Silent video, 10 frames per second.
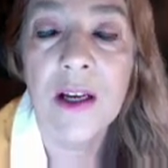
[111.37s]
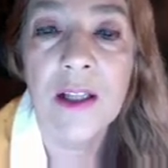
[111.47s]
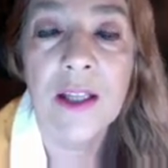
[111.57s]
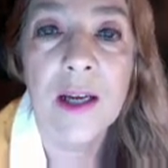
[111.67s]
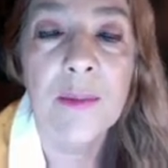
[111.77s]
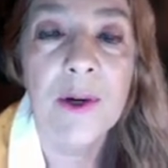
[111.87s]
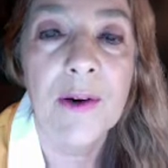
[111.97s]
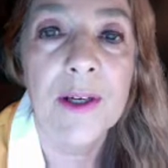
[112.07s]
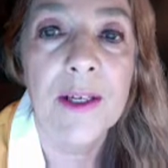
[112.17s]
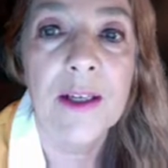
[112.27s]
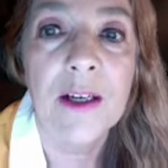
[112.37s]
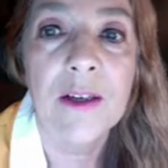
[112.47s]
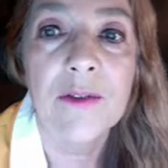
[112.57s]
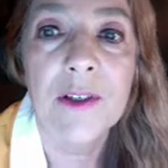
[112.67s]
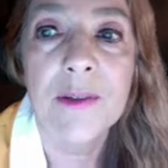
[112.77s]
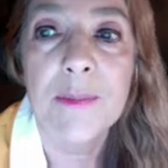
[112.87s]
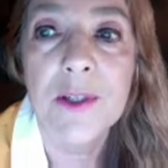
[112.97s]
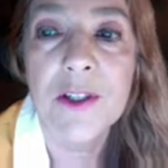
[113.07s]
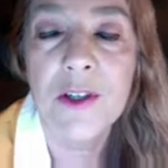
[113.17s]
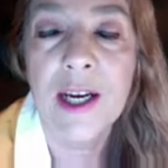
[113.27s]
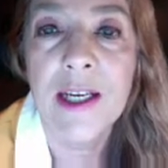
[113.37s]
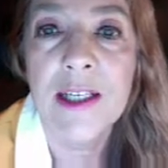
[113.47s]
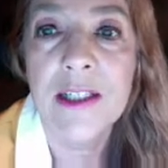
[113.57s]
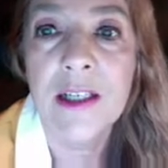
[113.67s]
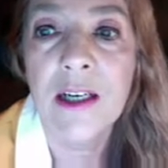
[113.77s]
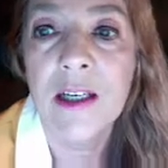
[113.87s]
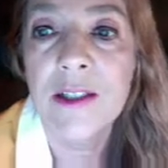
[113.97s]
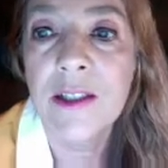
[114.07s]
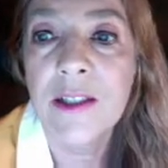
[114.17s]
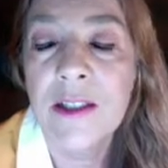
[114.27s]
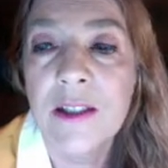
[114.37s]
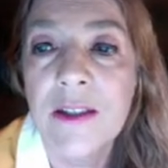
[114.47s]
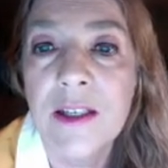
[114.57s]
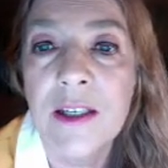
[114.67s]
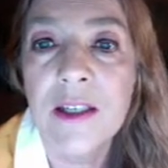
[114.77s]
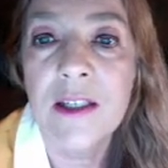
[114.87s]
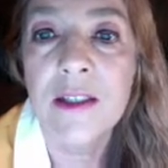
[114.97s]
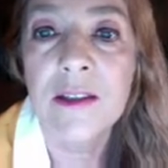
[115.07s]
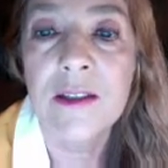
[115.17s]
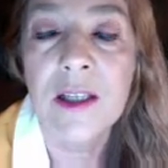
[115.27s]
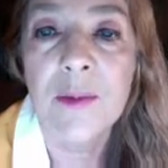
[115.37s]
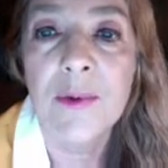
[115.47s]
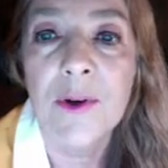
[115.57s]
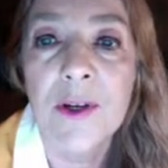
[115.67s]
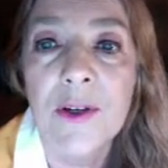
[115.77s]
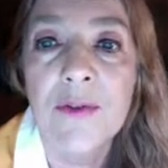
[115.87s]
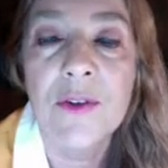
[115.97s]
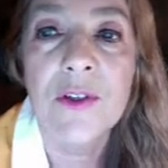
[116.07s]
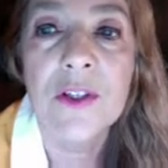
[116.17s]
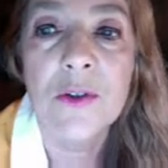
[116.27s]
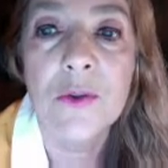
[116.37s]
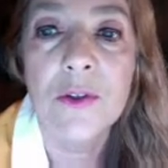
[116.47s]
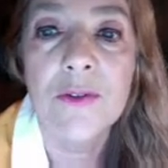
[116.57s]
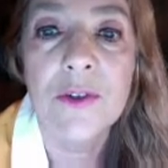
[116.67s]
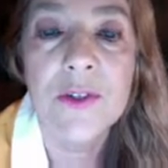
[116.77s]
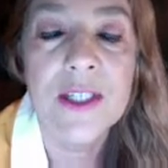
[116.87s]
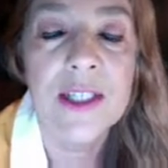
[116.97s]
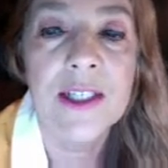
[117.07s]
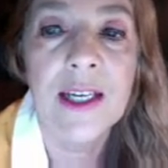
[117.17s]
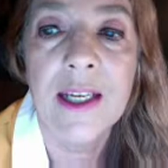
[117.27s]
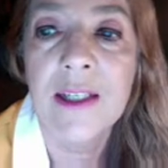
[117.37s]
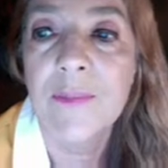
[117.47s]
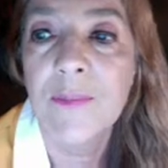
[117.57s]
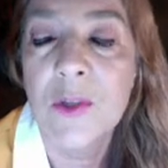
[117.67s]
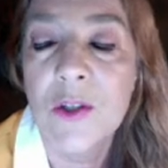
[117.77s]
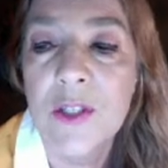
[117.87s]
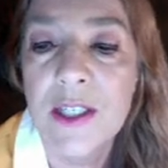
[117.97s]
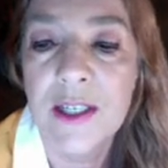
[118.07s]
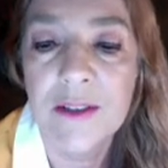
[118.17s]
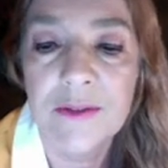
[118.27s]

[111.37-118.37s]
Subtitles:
librarian of Mr. Andy Todd, the librarian for the School of Nursing at UCF.